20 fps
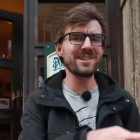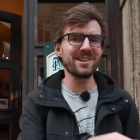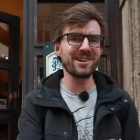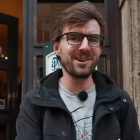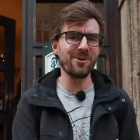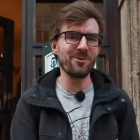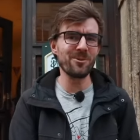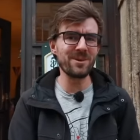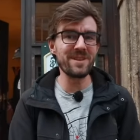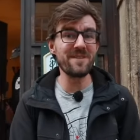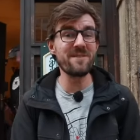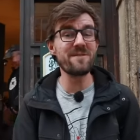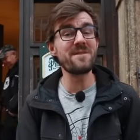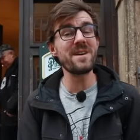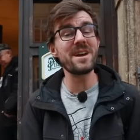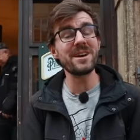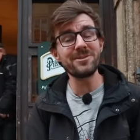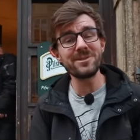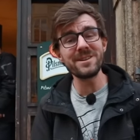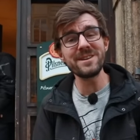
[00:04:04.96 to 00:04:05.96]
ago with a
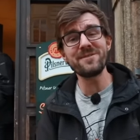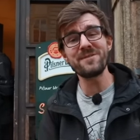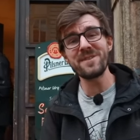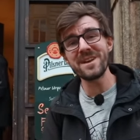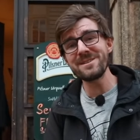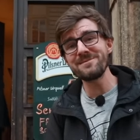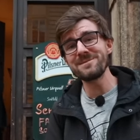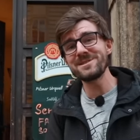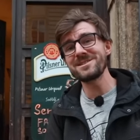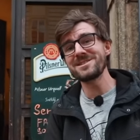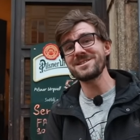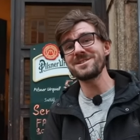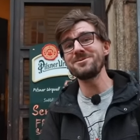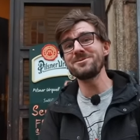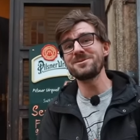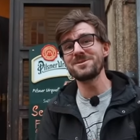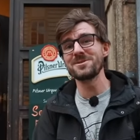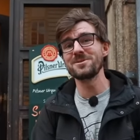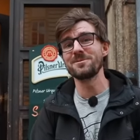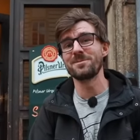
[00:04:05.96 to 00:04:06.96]
very famous
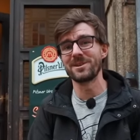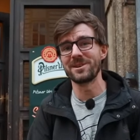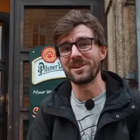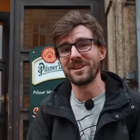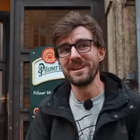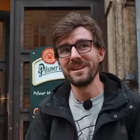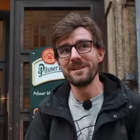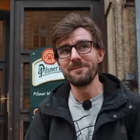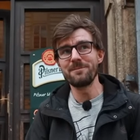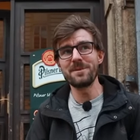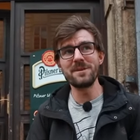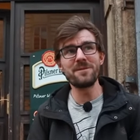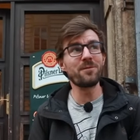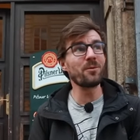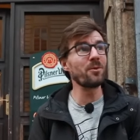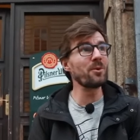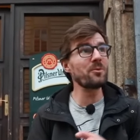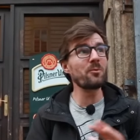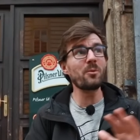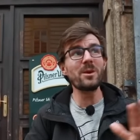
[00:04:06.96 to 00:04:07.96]
YouTuber
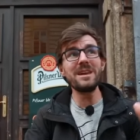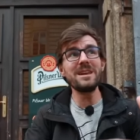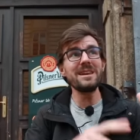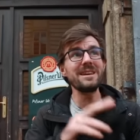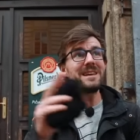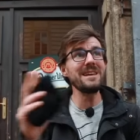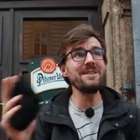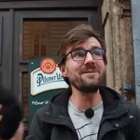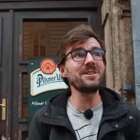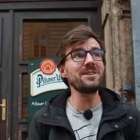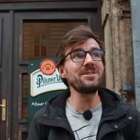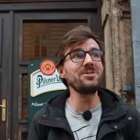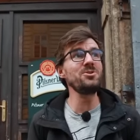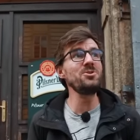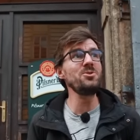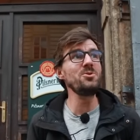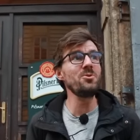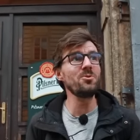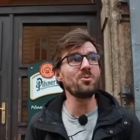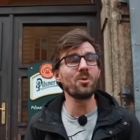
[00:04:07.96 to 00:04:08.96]
before we even
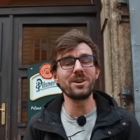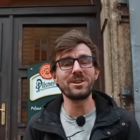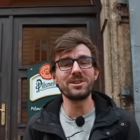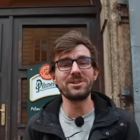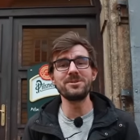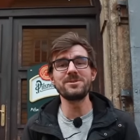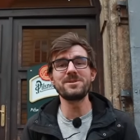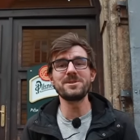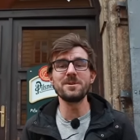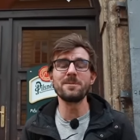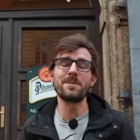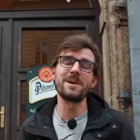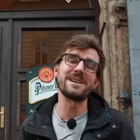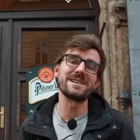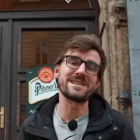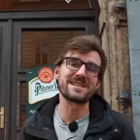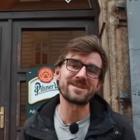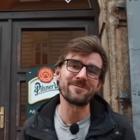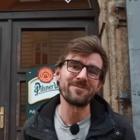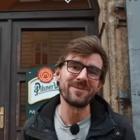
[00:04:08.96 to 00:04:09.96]
knew what YouTube
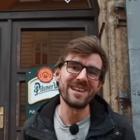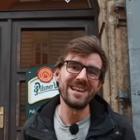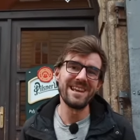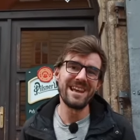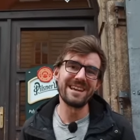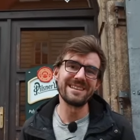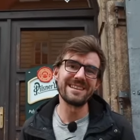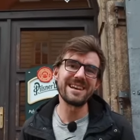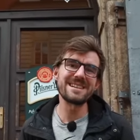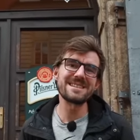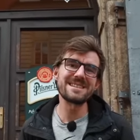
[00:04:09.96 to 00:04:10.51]
is, and that